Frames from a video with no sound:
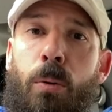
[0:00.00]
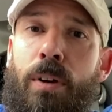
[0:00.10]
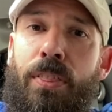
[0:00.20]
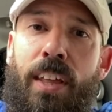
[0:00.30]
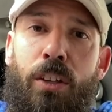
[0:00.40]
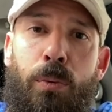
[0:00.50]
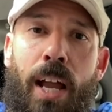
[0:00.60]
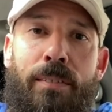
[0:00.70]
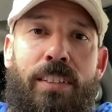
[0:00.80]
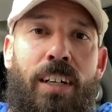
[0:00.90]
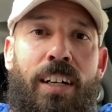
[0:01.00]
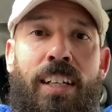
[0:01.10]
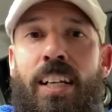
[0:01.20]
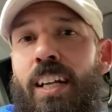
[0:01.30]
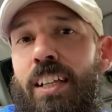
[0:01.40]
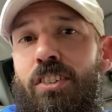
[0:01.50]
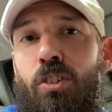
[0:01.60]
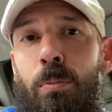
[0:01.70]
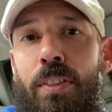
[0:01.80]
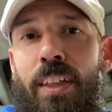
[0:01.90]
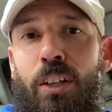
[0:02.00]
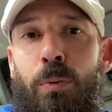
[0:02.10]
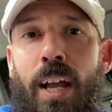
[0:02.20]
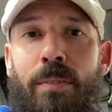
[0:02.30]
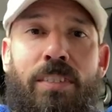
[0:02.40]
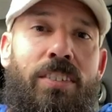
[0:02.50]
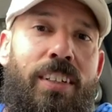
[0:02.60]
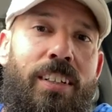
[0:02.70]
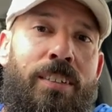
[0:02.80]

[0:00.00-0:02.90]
many things we haven't done and so many things we haven't seen.